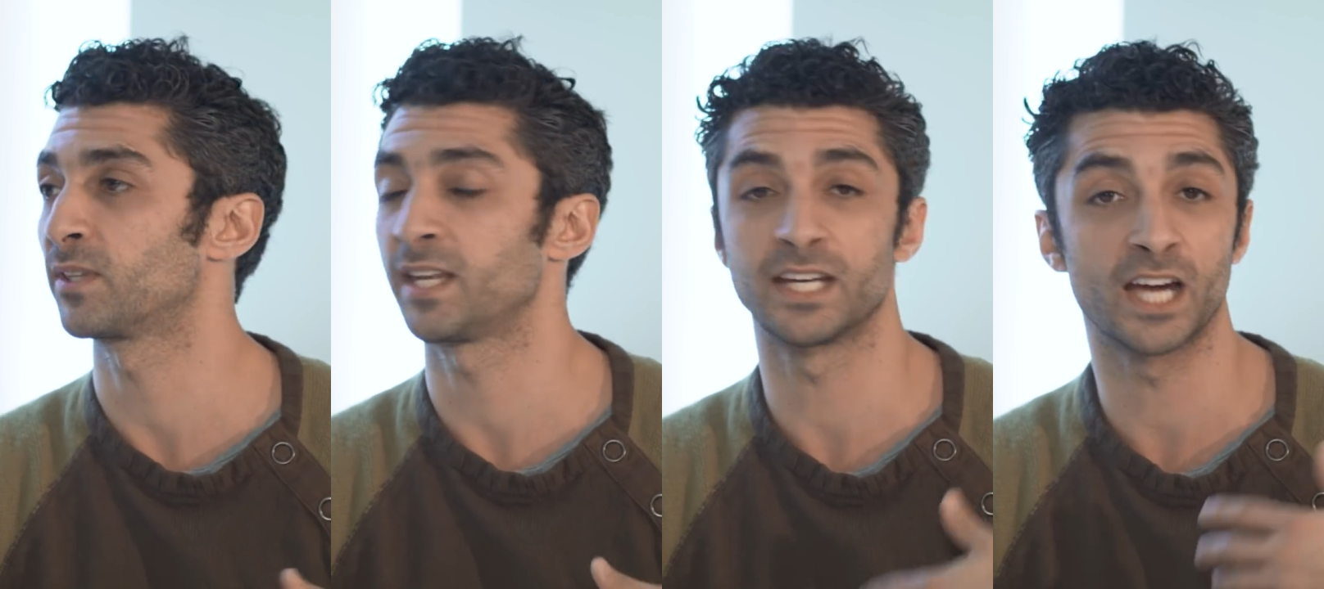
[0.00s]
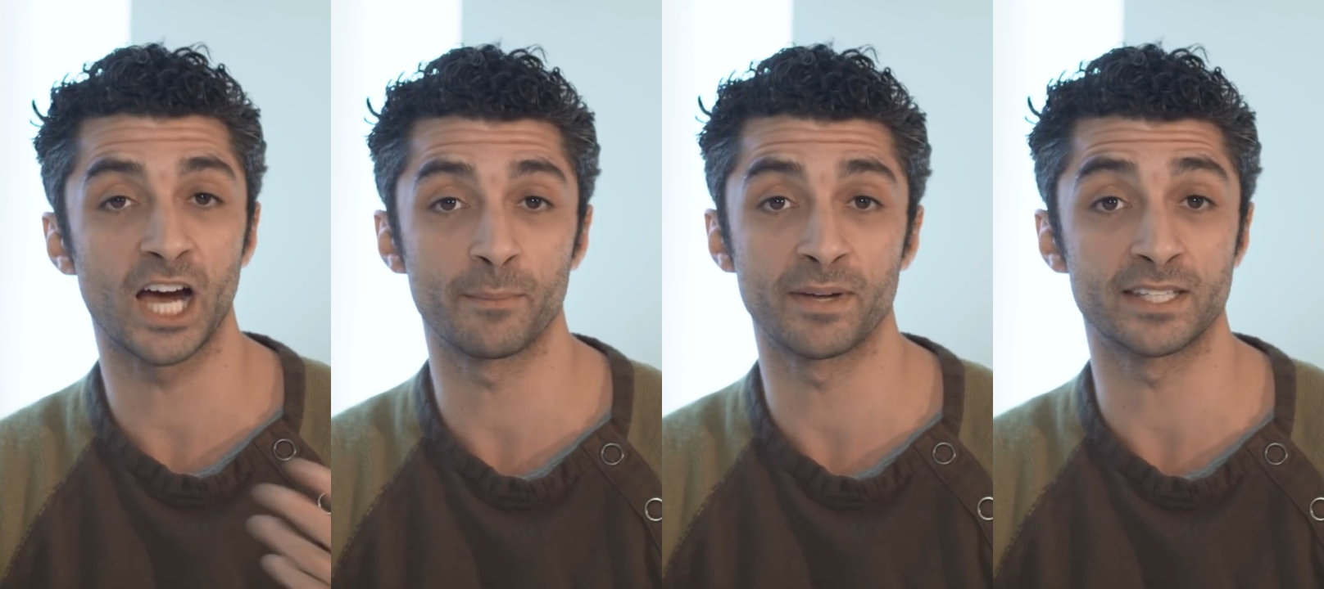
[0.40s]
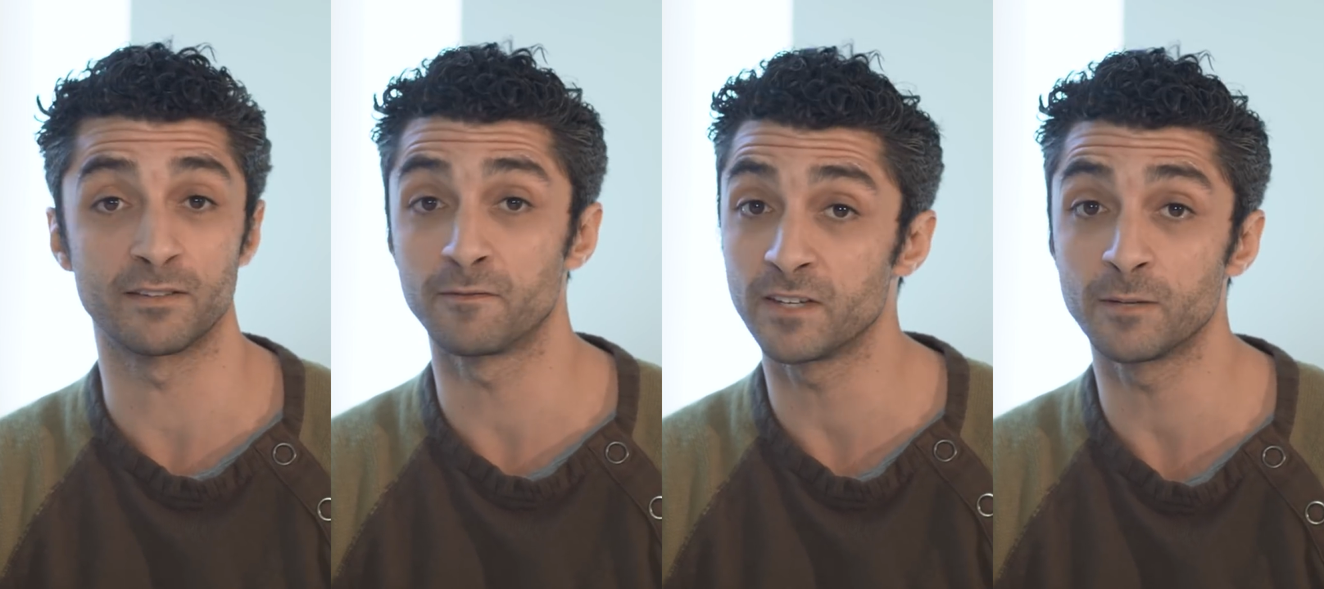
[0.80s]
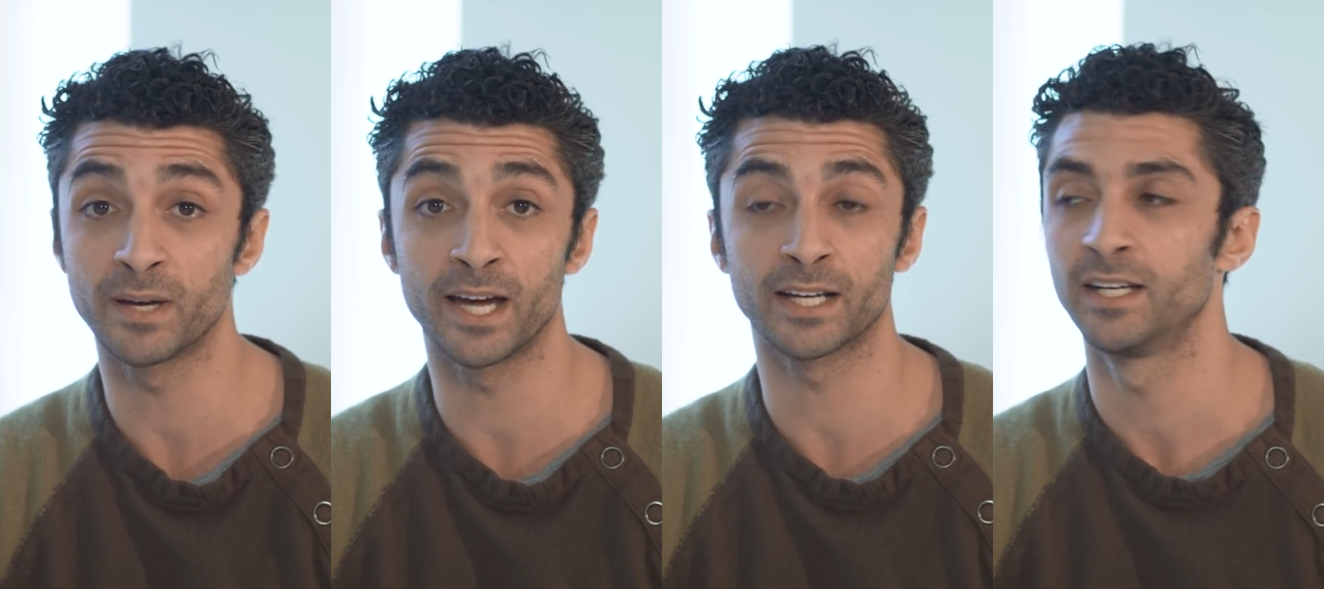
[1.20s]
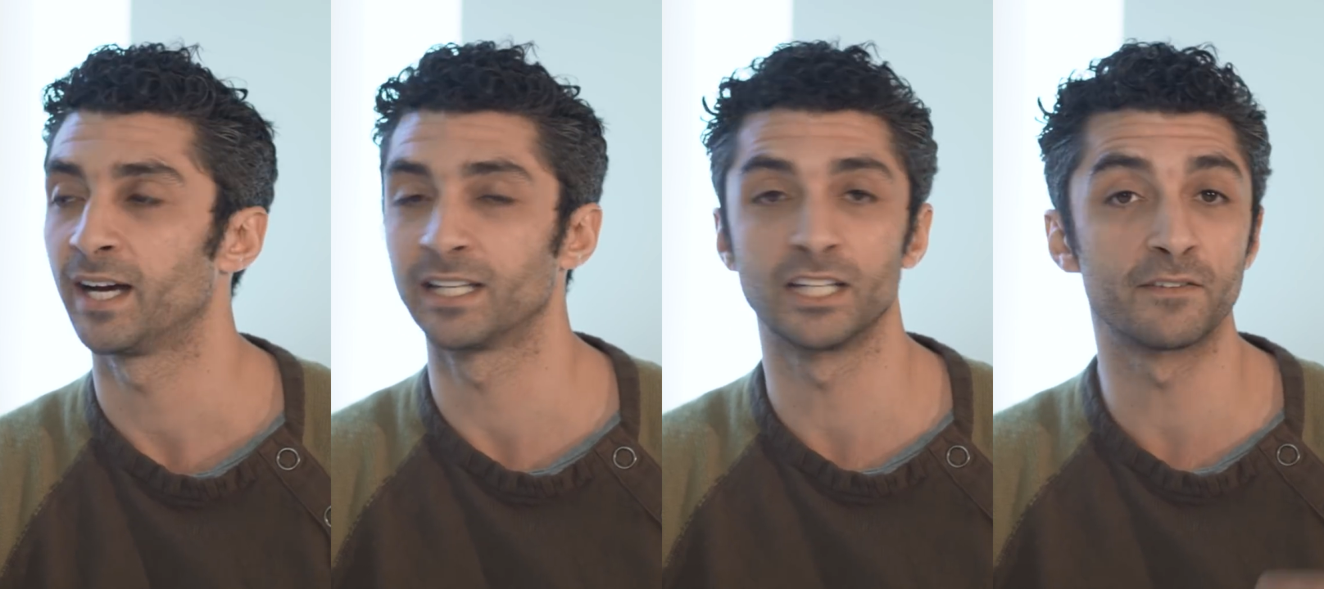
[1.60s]
with any comments and feedback.
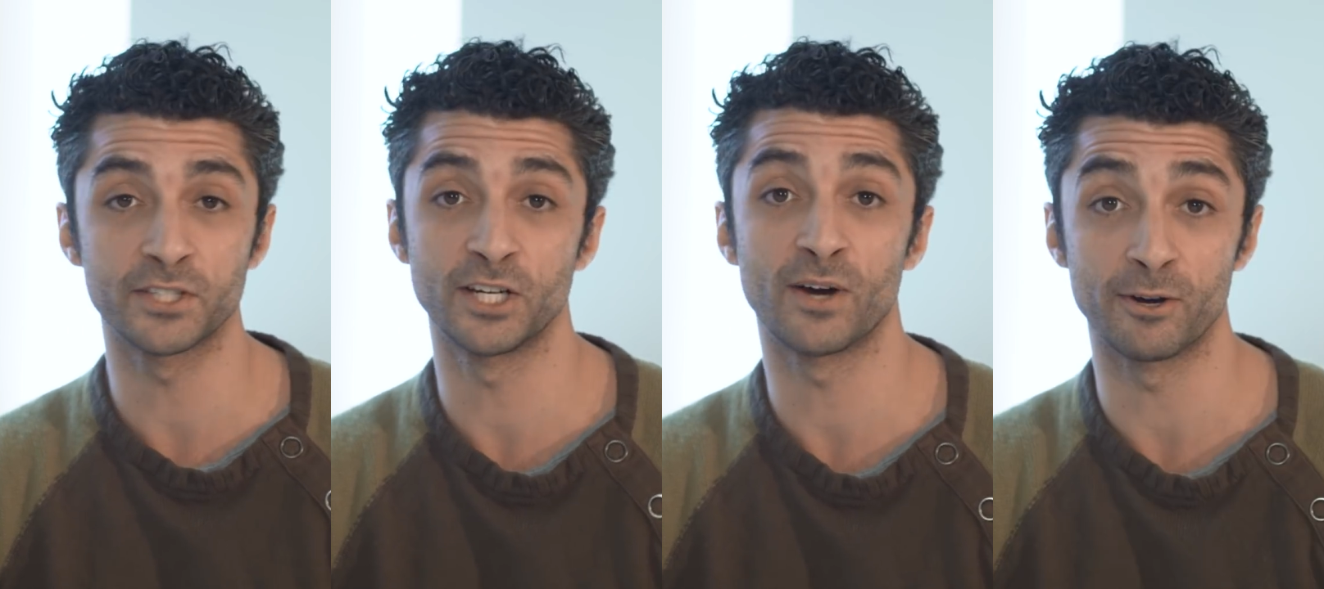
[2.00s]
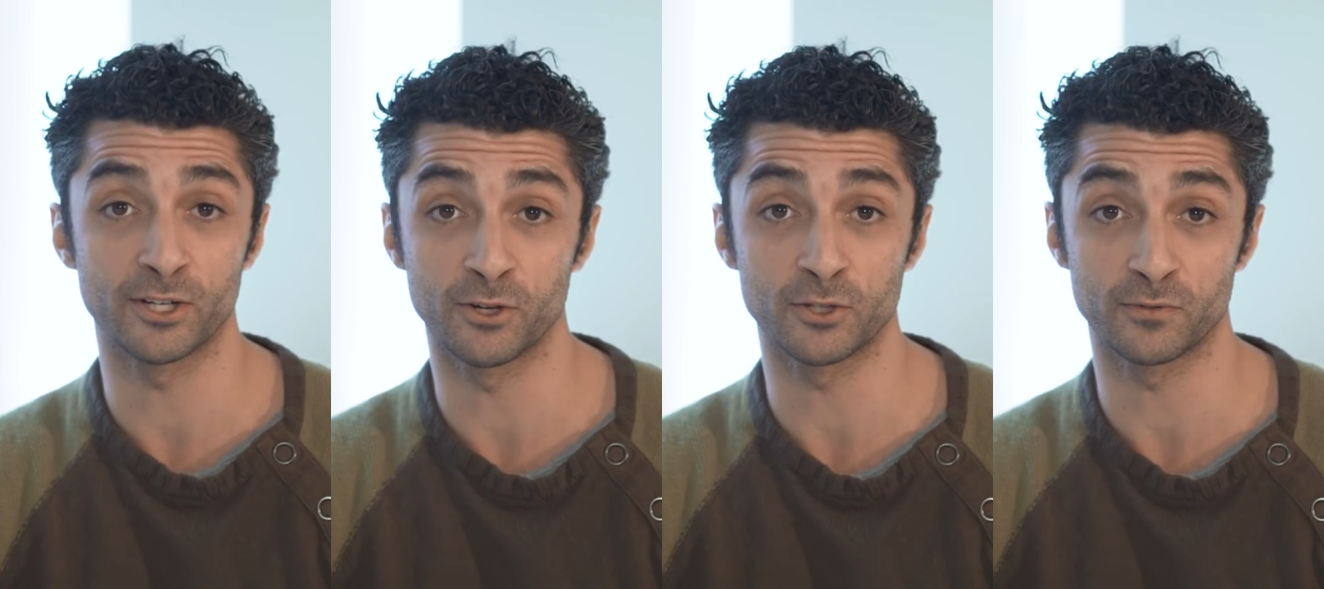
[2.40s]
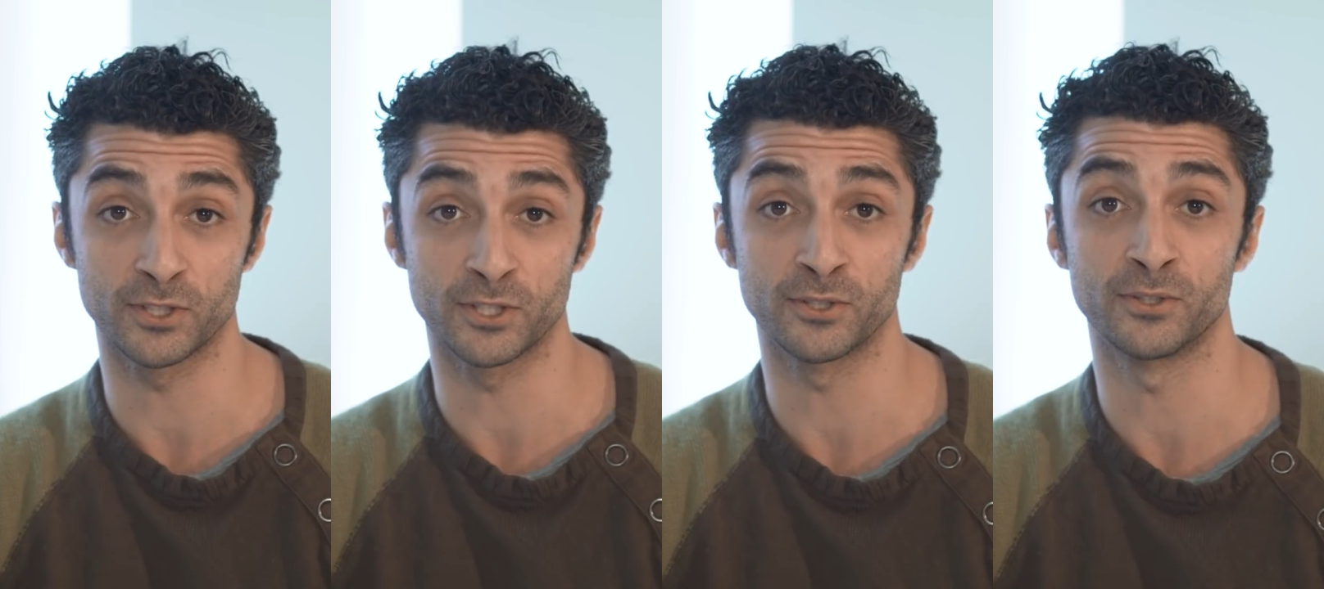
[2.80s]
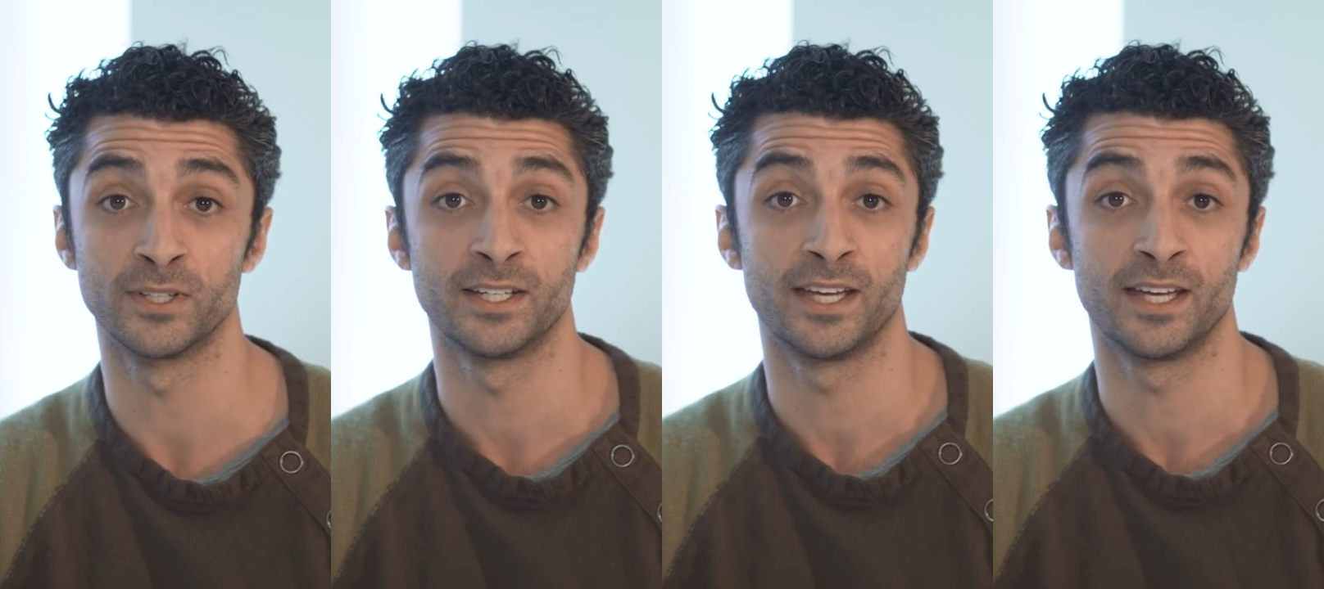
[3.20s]
I'd love to know how it goes for you.